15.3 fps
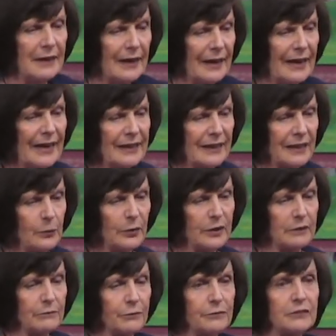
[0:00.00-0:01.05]
and I
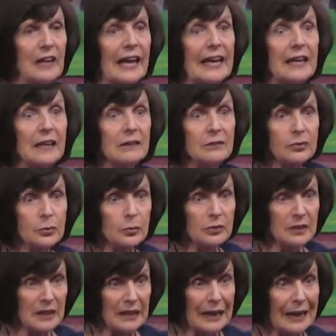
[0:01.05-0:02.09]
went flying through
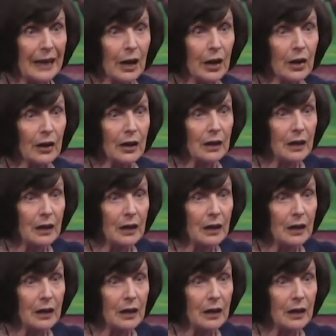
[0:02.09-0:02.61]
the air.